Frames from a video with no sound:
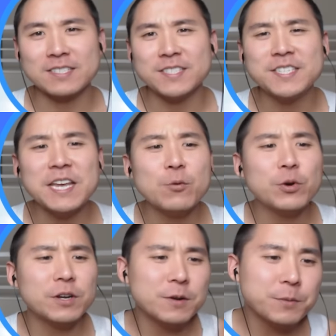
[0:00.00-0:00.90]
Today
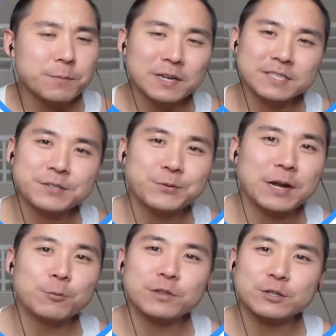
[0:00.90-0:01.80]
we're going to be messing
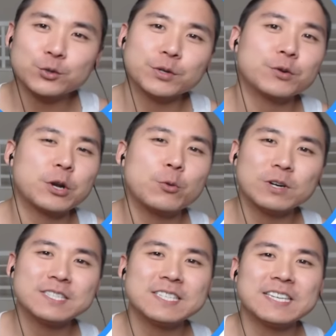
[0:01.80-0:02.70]
around with the shrink ray
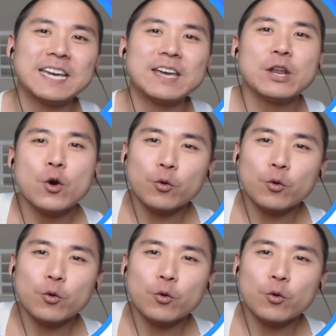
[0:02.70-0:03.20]
once again